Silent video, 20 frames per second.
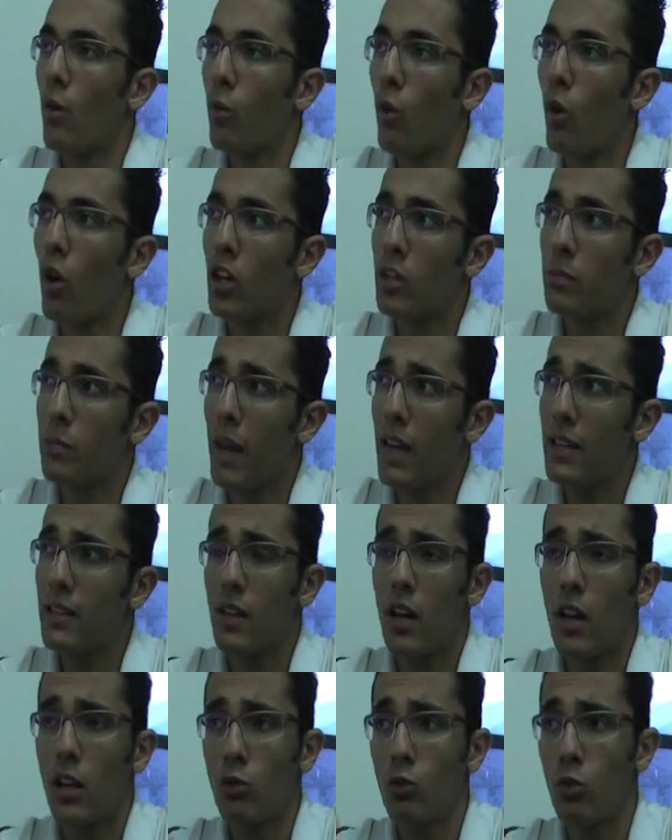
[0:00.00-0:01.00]
works
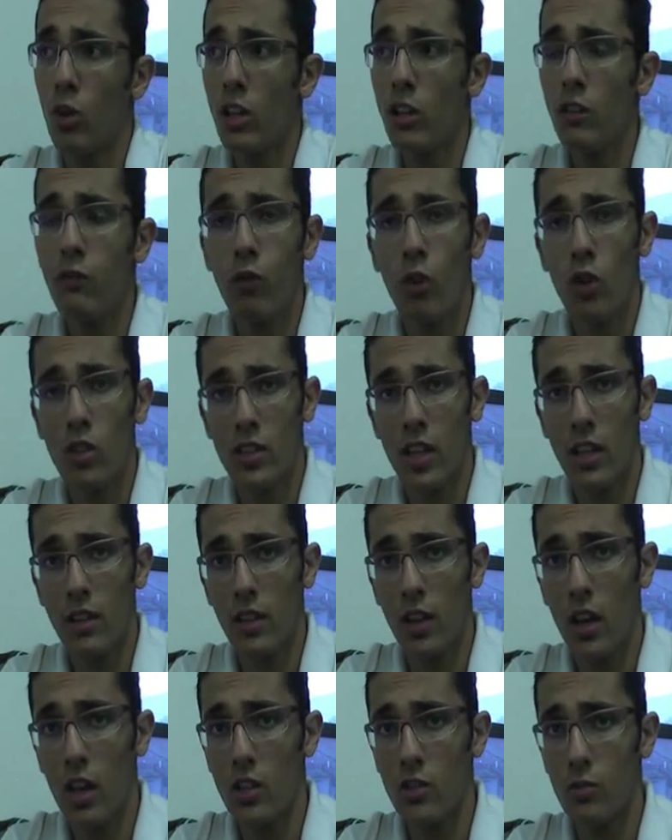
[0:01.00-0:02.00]
based on 24
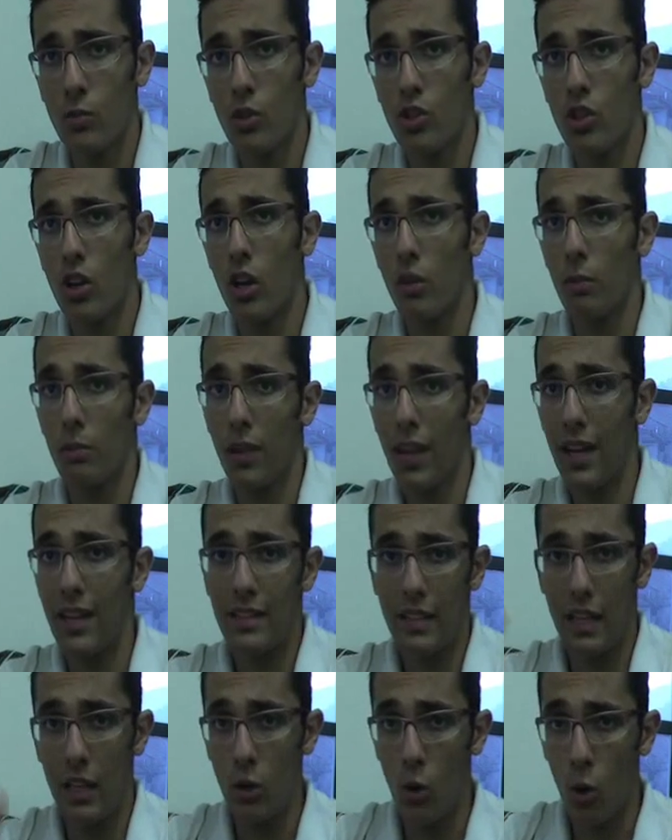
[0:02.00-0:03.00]
satellites which are
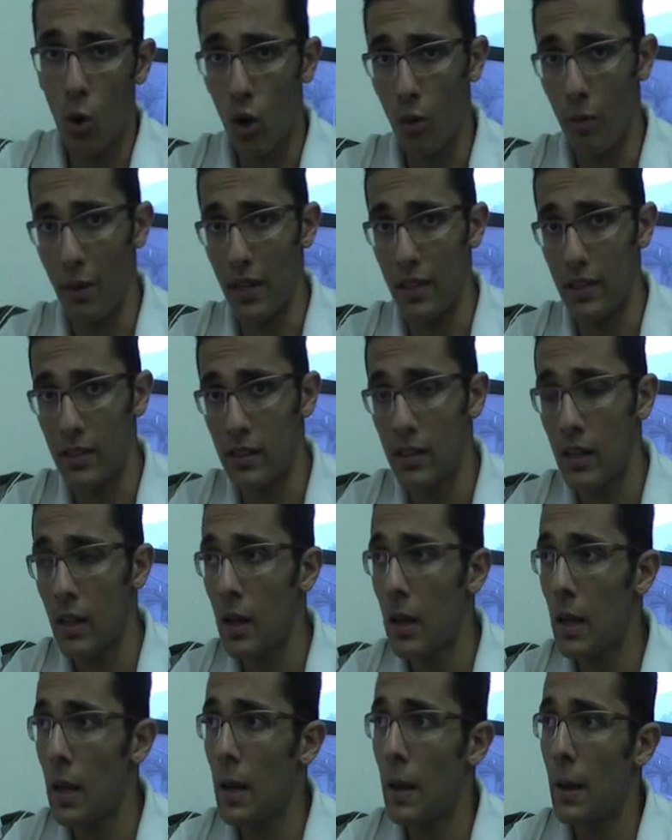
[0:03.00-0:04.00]
placed in orbits.
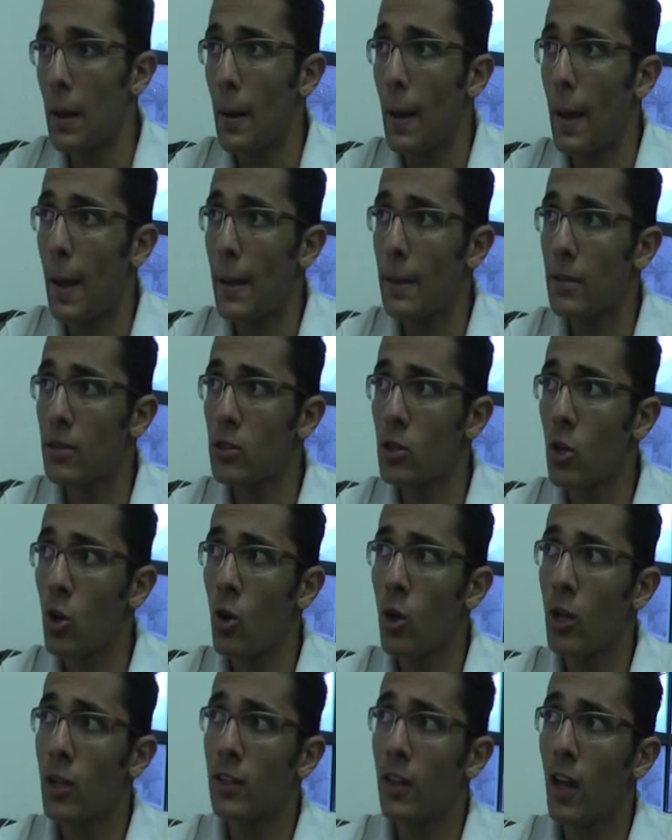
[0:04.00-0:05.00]

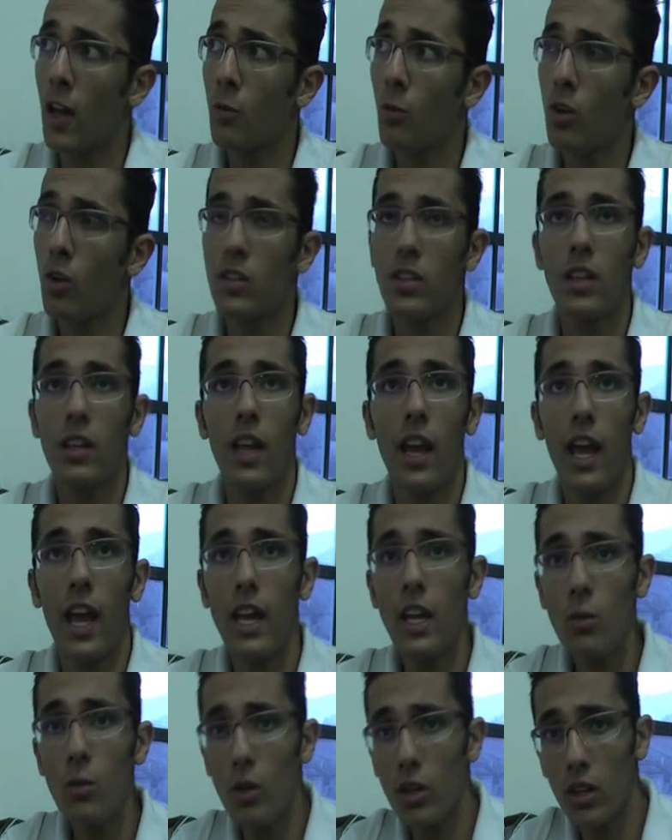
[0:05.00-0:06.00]
So it can work in
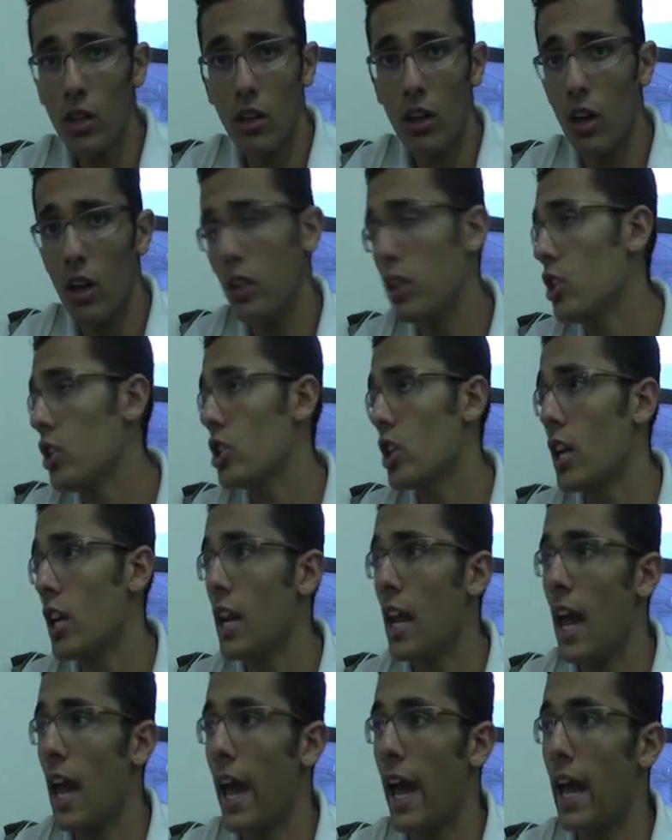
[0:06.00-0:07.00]
any weather condition
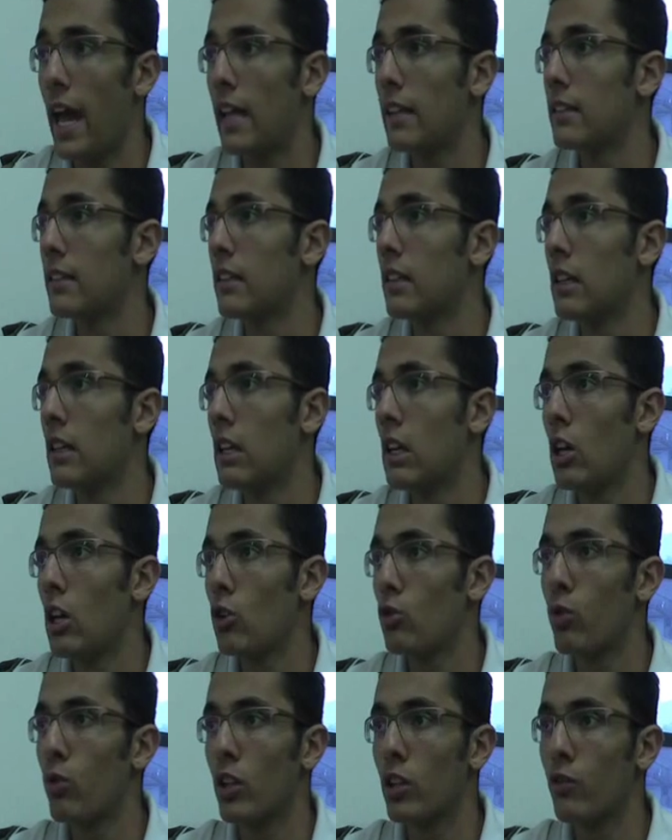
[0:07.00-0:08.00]
and
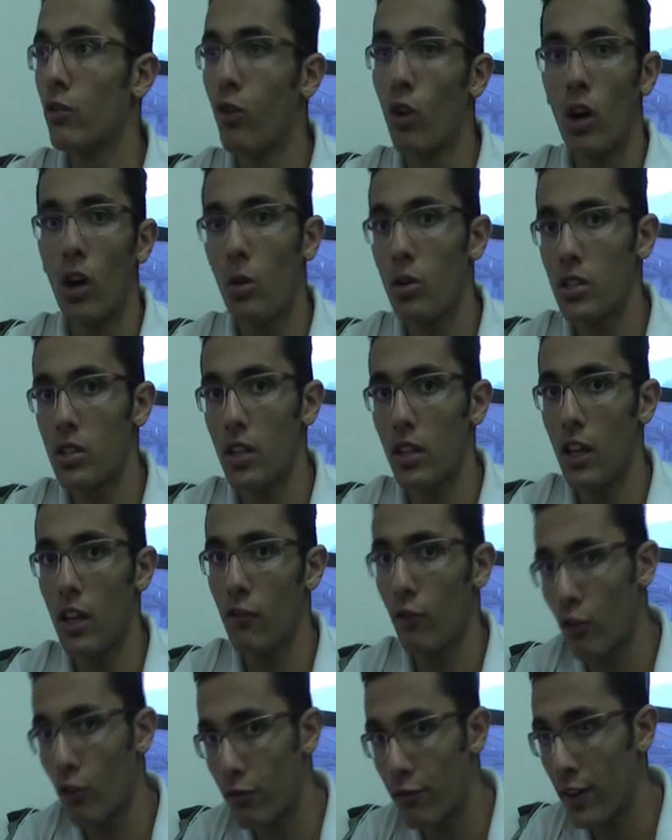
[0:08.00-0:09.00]
24 hours a day
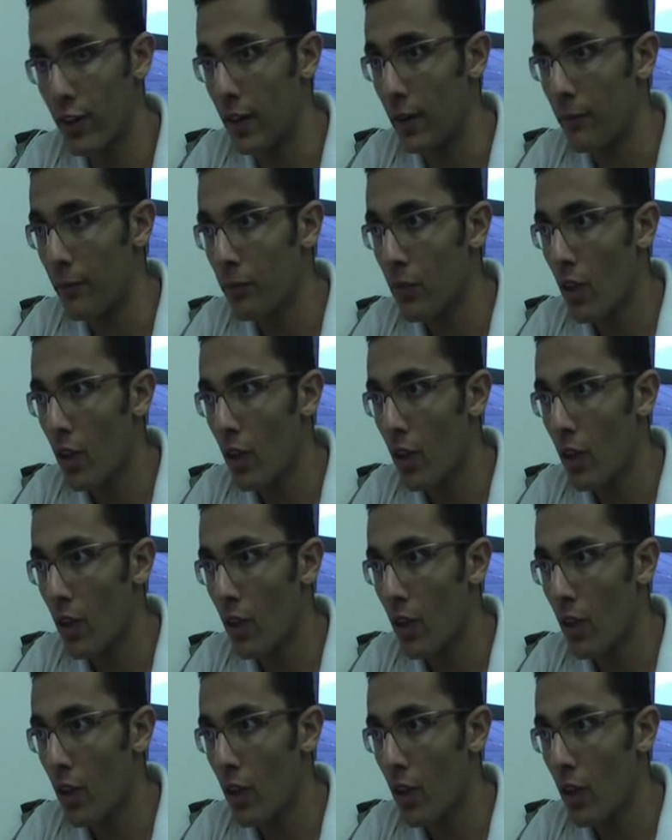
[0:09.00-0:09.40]
for free.